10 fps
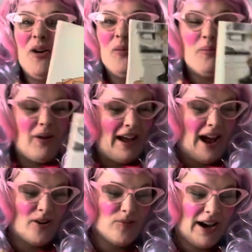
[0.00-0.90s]

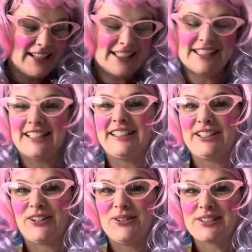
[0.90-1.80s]
Wow, what a silly
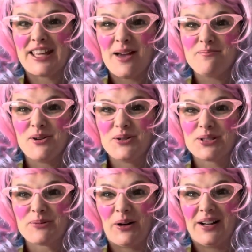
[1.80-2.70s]
goose that moose
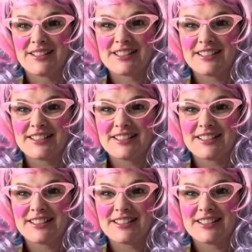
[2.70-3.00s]
was.